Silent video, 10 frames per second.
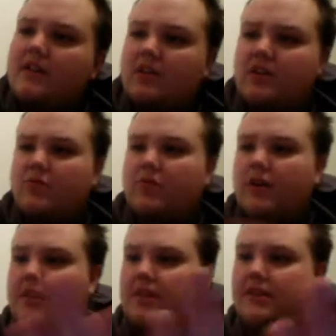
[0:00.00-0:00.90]
You
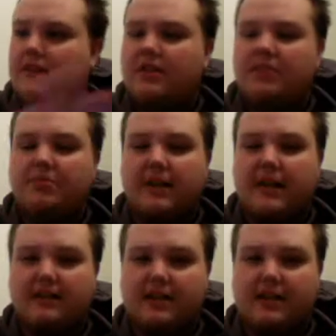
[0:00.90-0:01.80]
want the thick
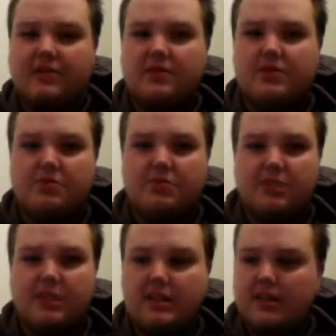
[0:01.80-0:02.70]
black line to
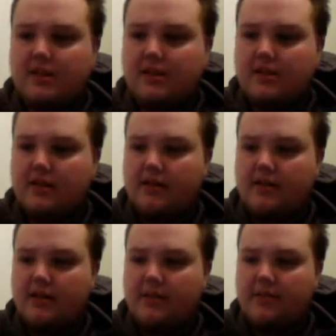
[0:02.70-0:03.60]
be
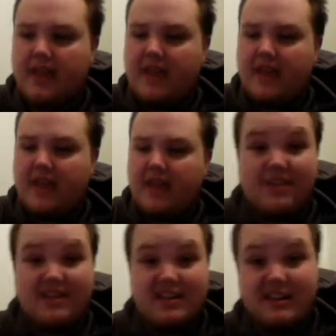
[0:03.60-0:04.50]
at
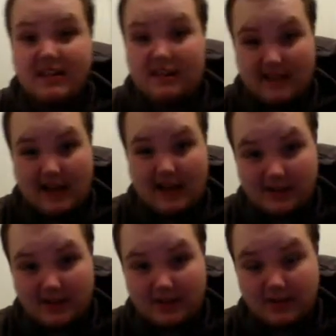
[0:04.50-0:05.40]
the exact
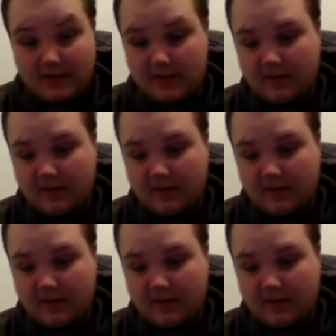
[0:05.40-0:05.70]
dose.